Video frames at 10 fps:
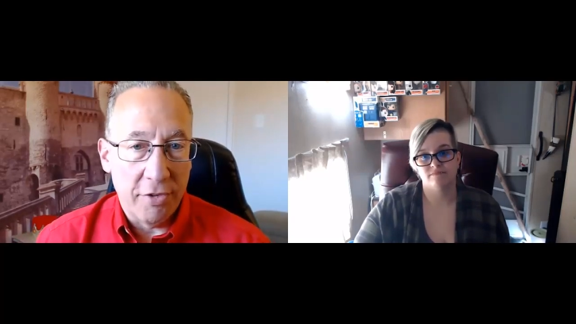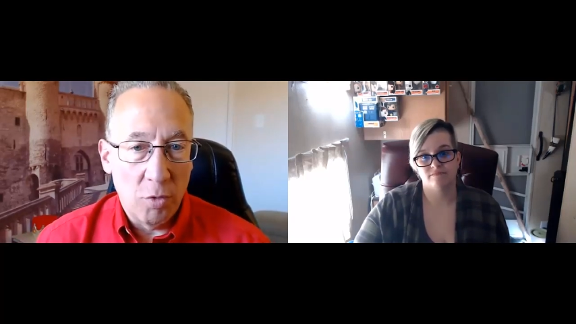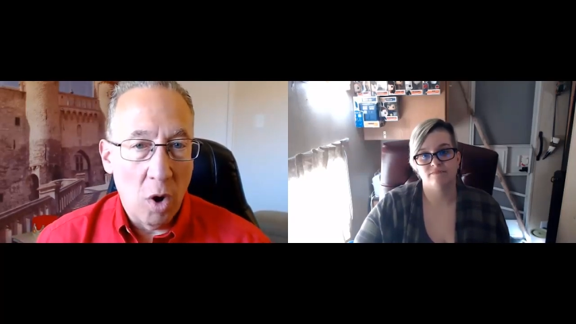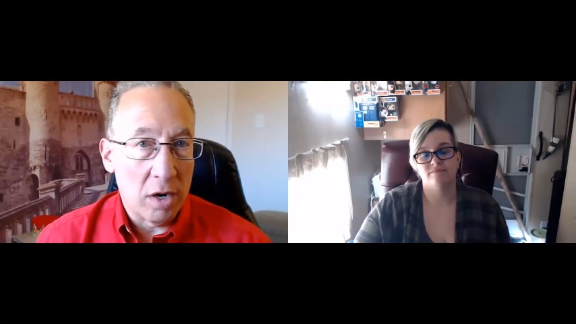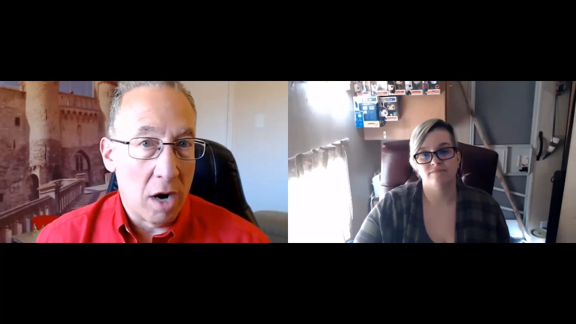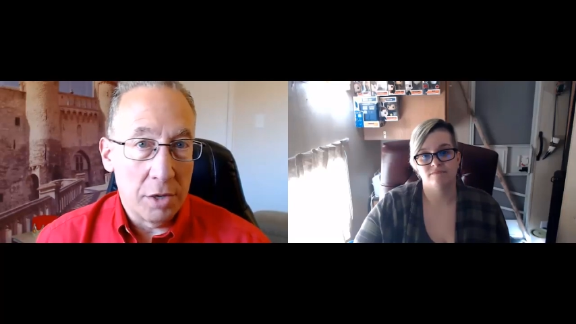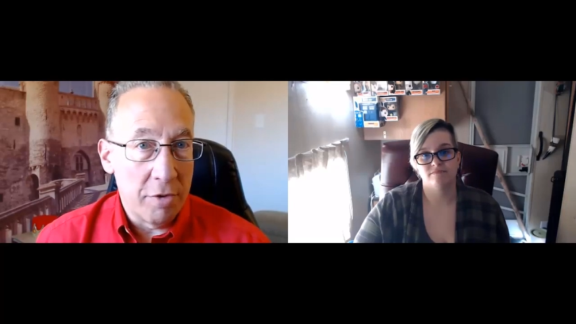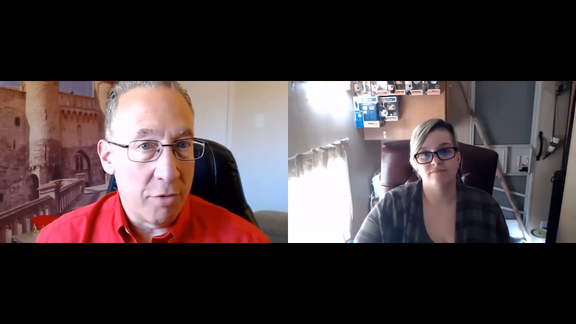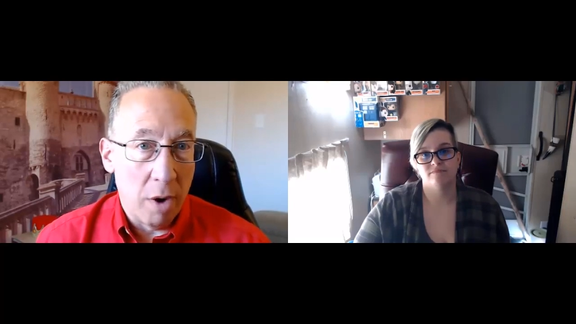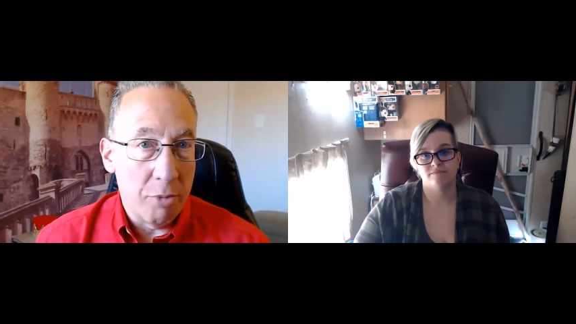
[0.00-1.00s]
Speaker 1: What colors
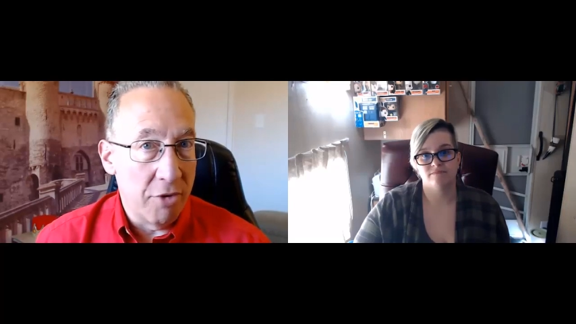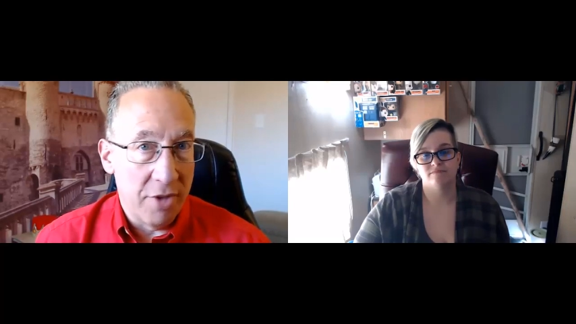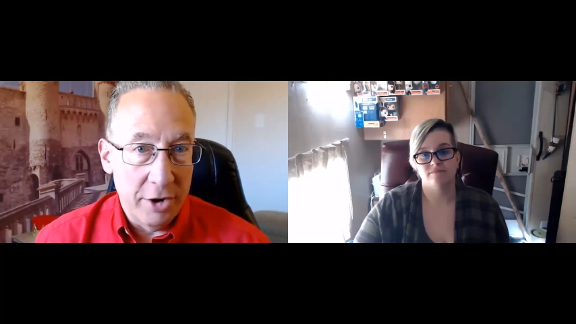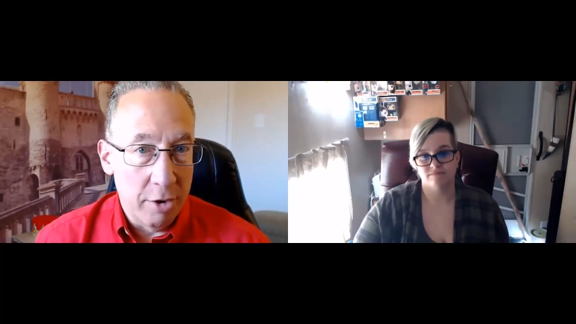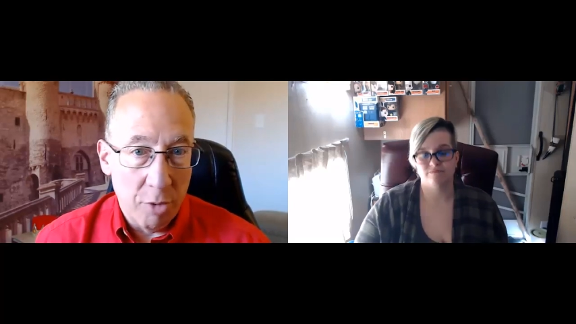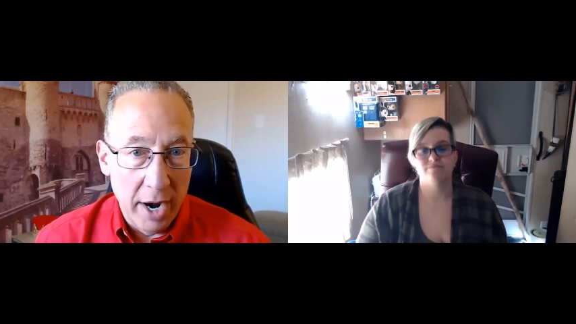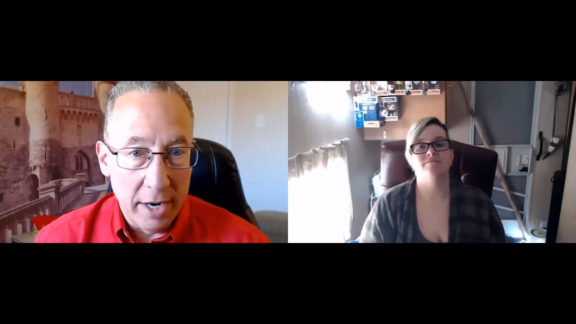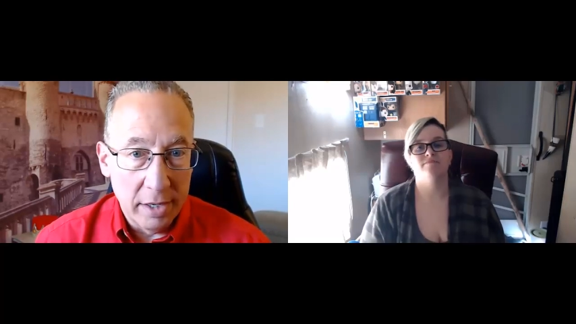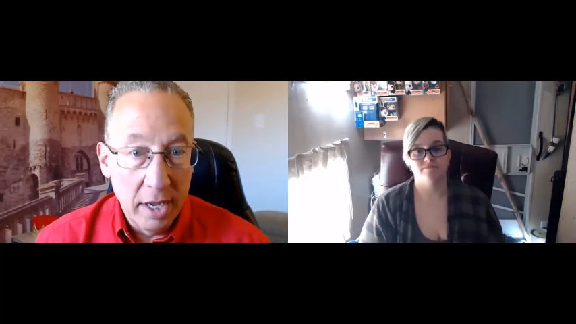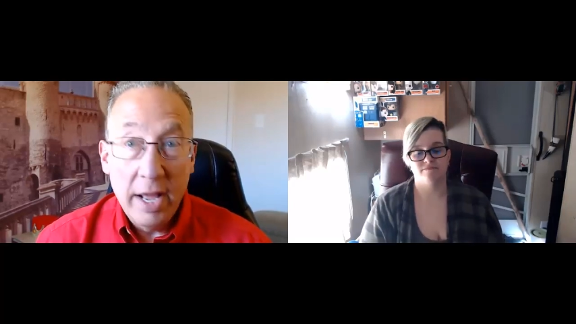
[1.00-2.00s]
represent your brand?
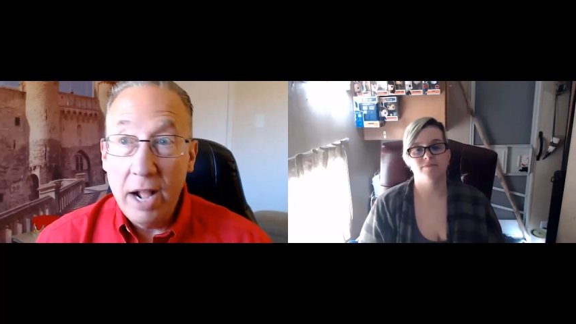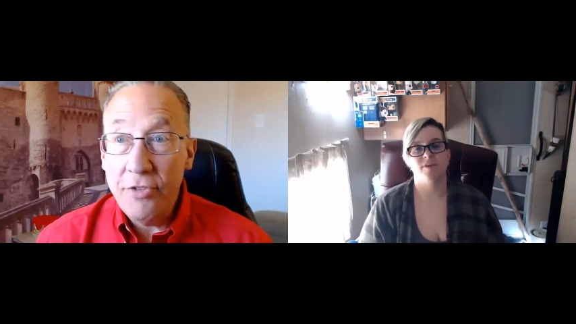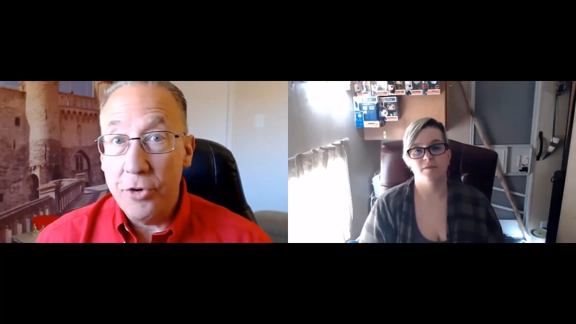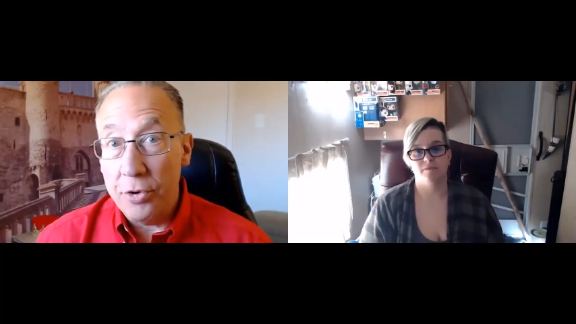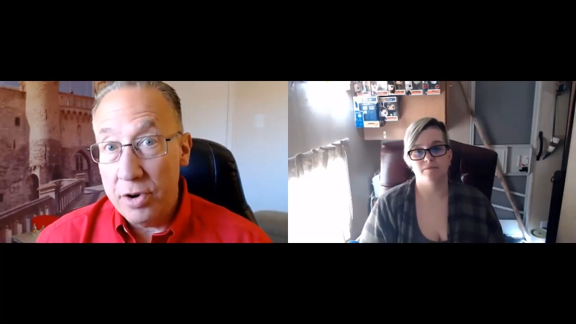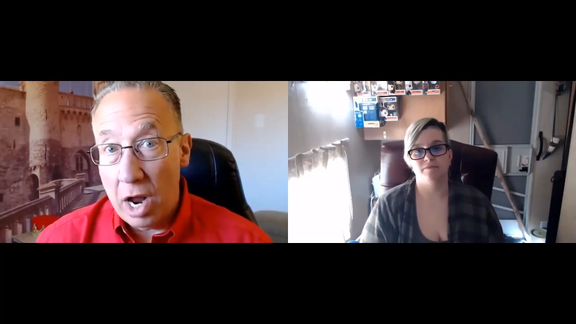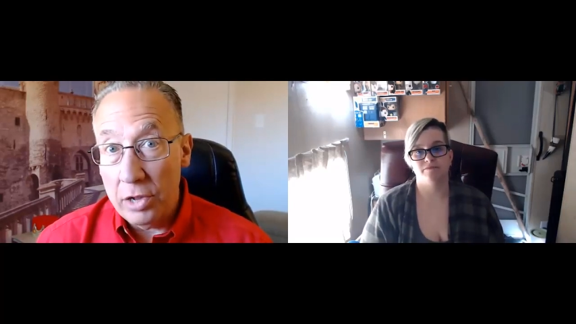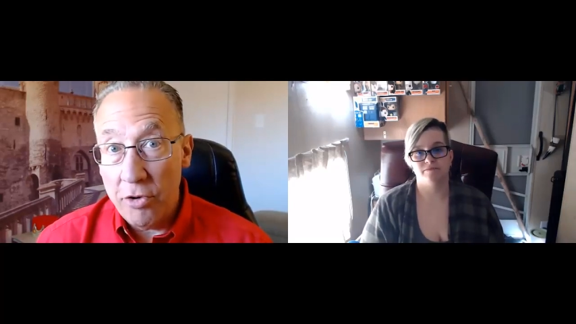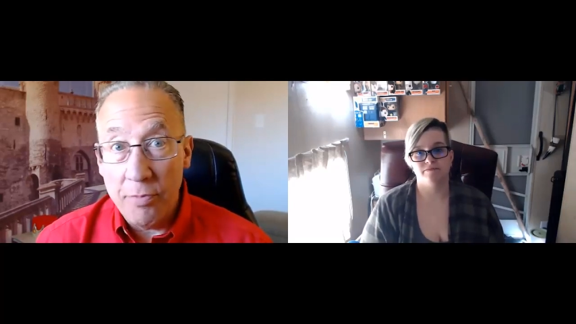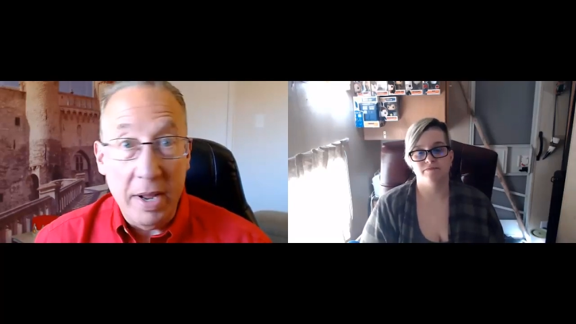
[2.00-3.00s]
And certain
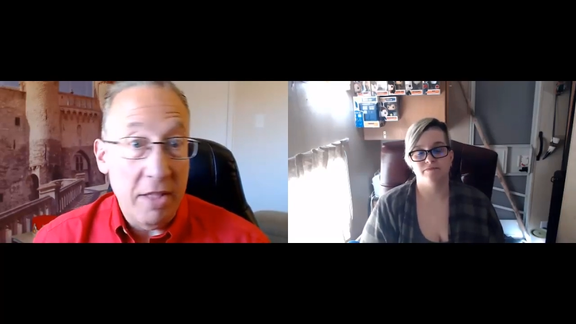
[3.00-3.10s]
colors mean